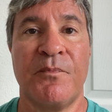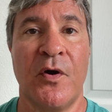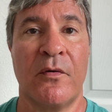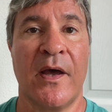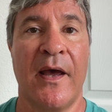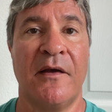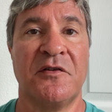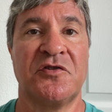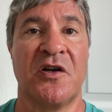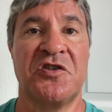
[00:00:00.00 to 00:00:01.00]
Okay,
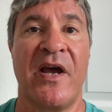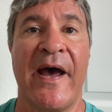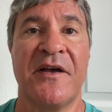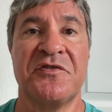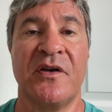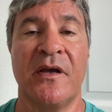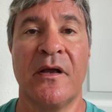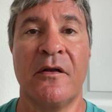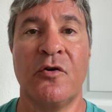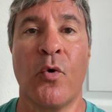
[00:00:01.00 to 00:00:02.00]
such as
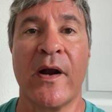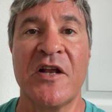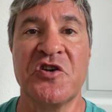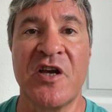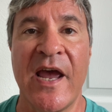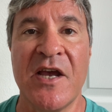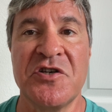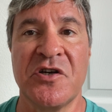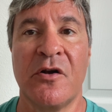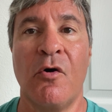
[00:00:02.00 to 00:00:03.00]
in your
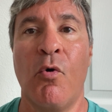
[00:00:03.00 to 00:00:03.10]
education,